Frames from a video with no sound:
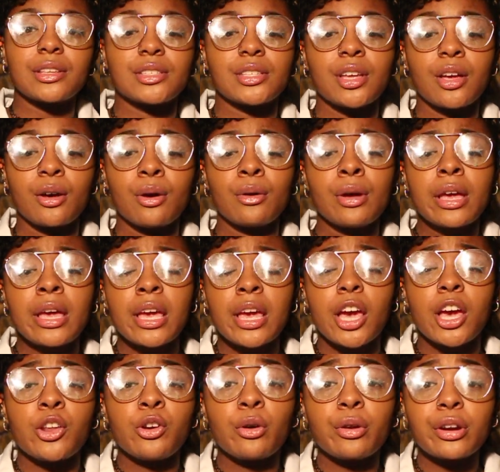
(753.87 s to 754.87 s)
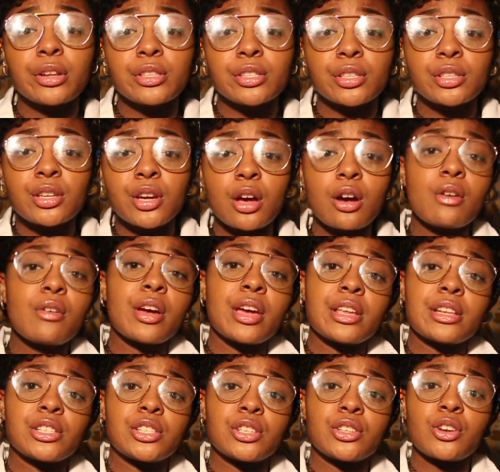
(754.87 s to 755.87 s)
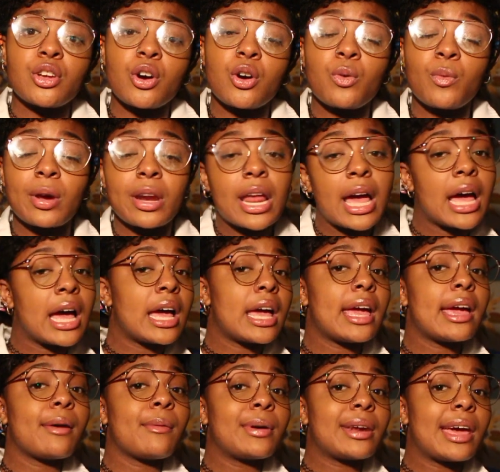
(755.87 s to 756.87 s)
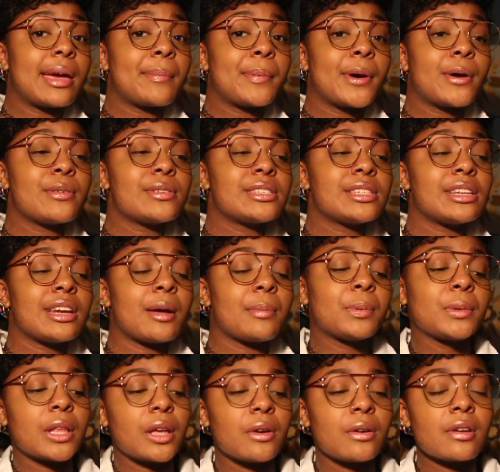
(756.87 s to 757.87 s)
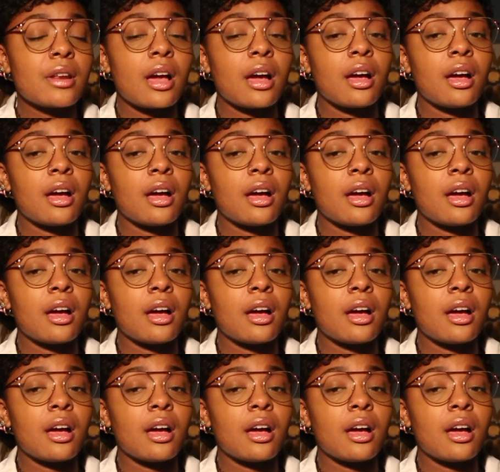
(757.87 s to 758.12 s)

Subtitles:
So in order to know and to know when I post and upload,